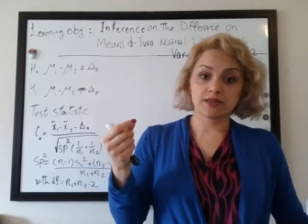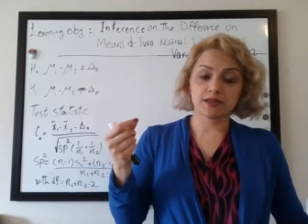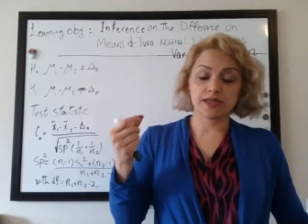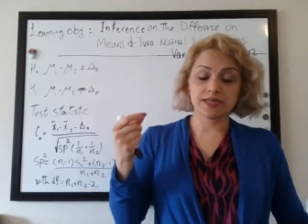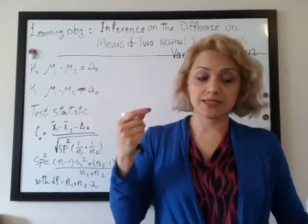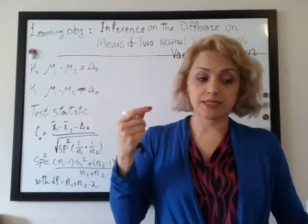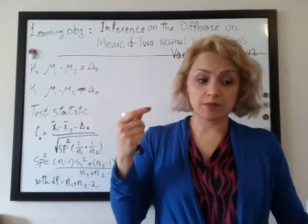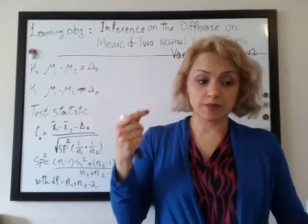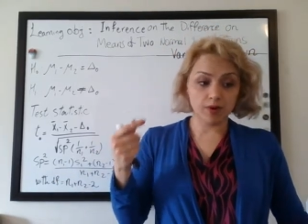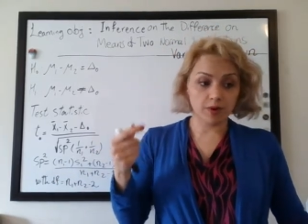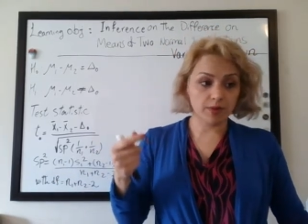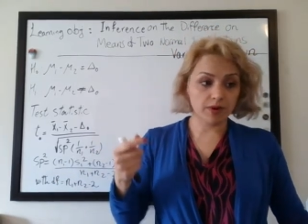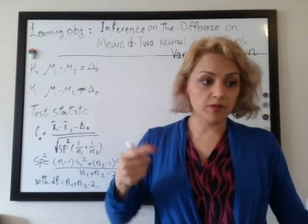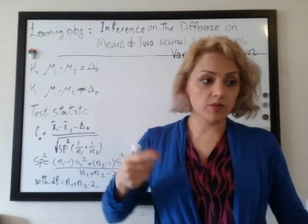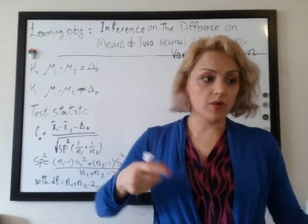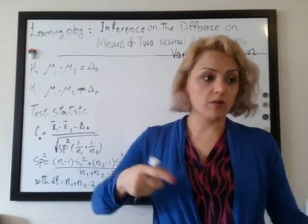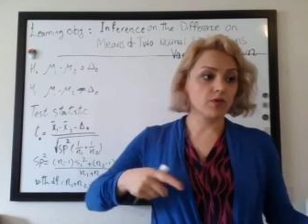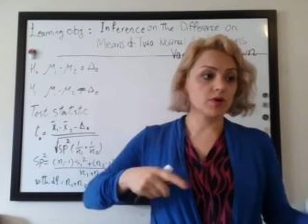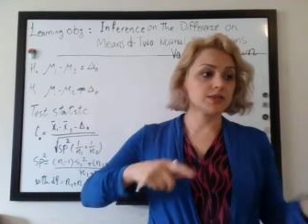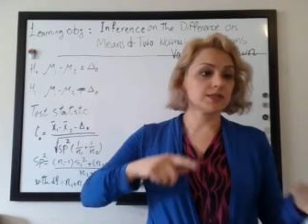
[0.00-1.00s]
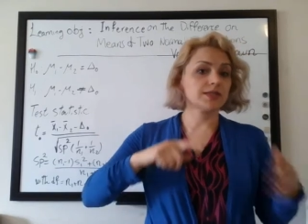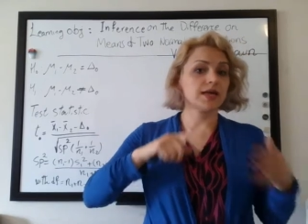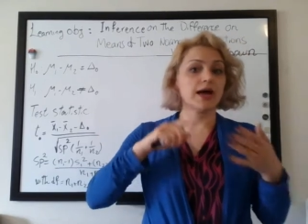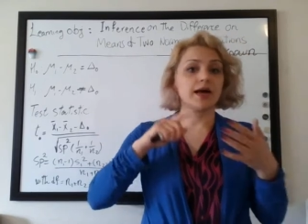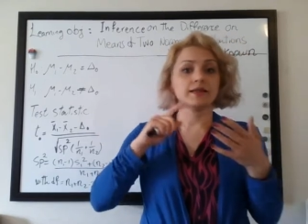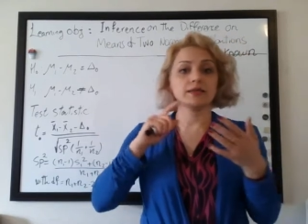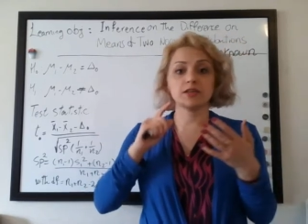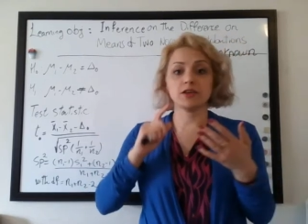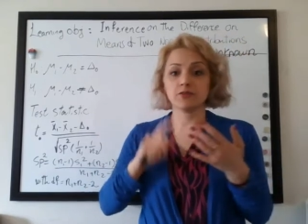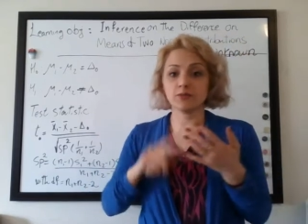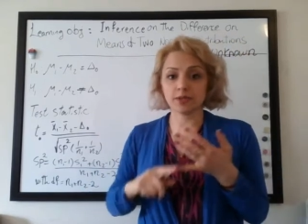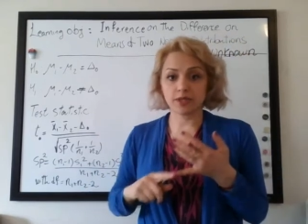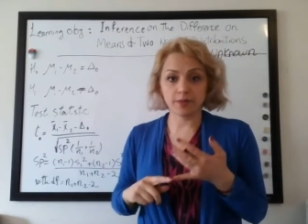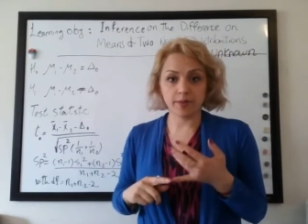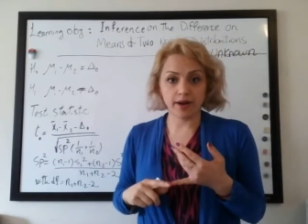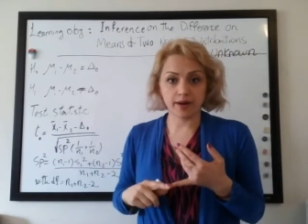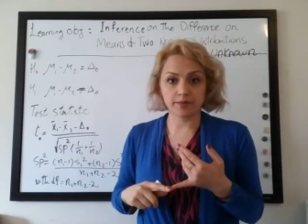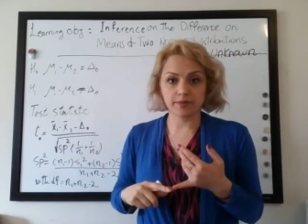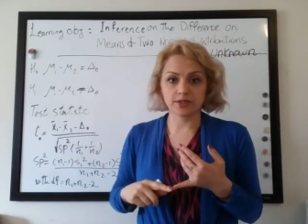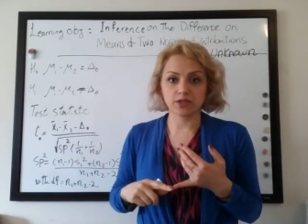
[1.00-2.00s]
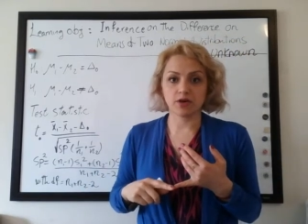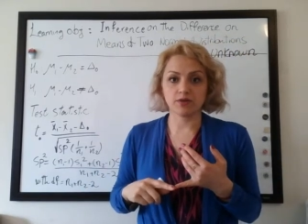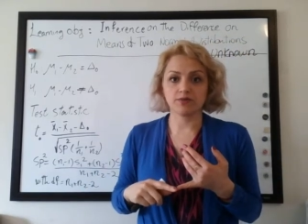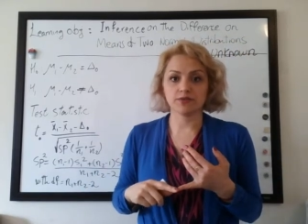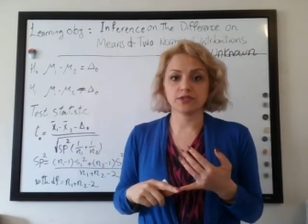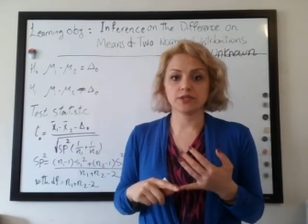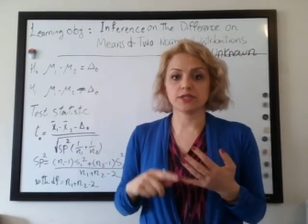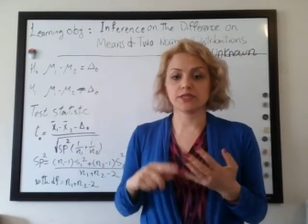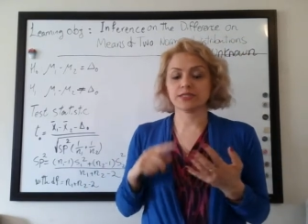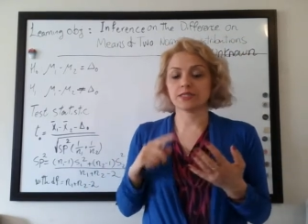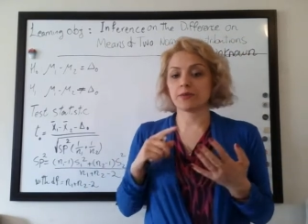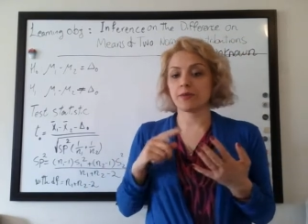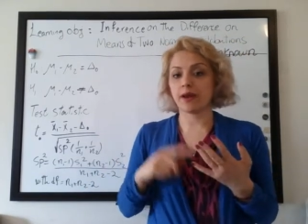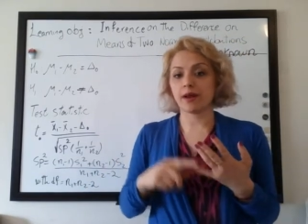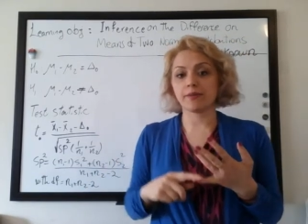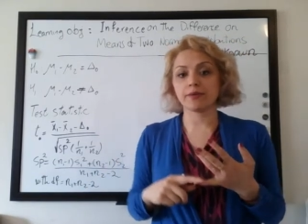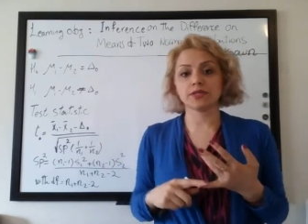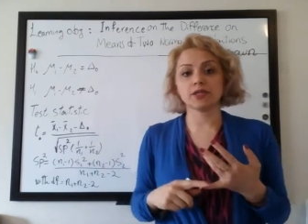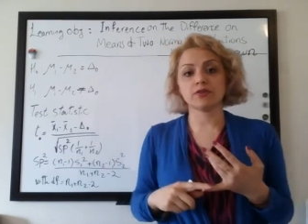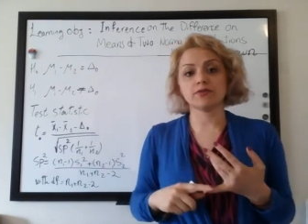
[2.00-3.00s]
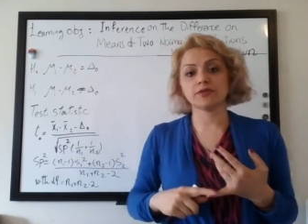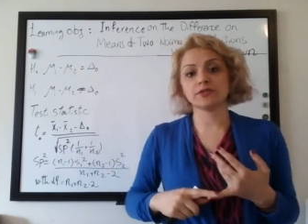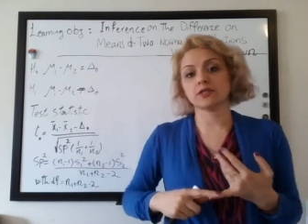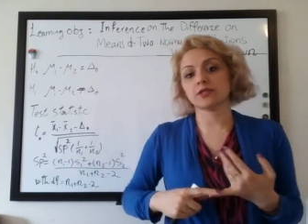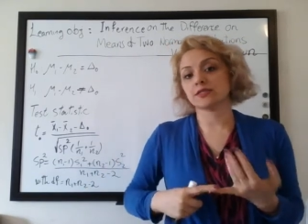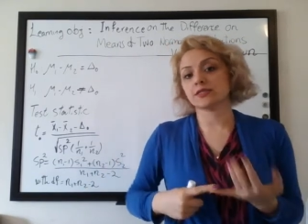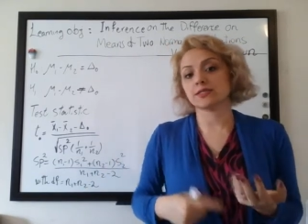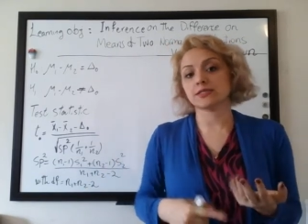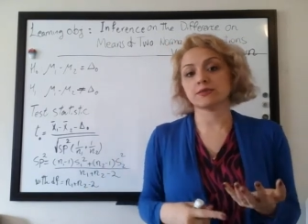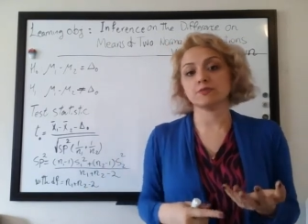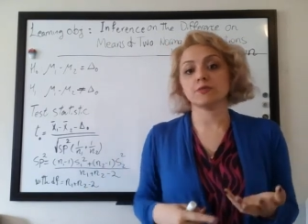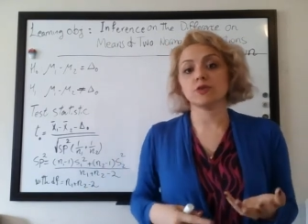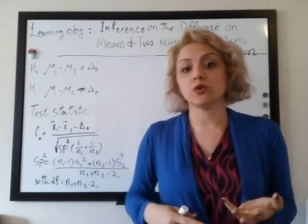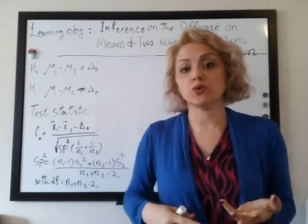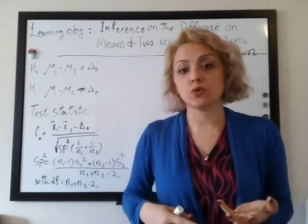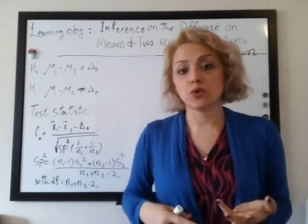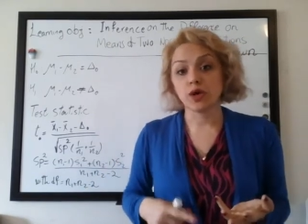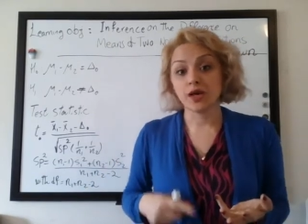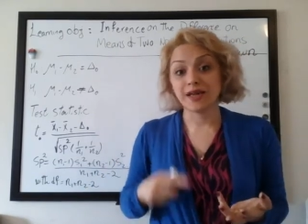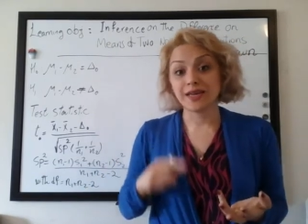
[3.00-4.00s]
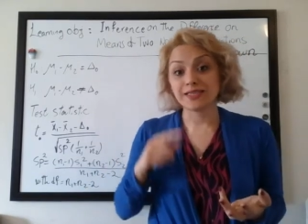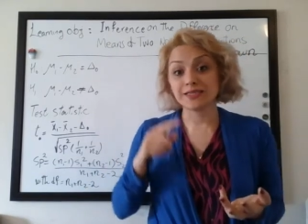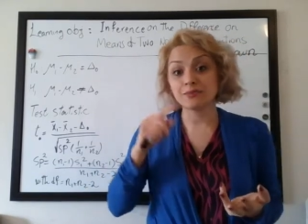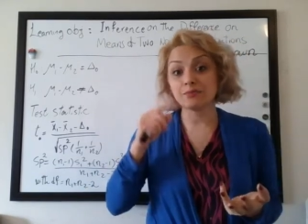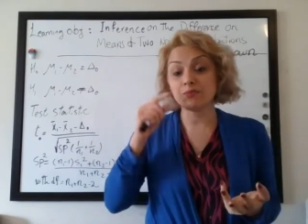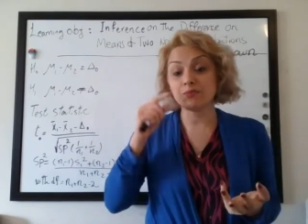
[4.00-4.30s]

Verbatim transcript: Step number one was that give me the parameter of interest. The parameter of interest is mu. It's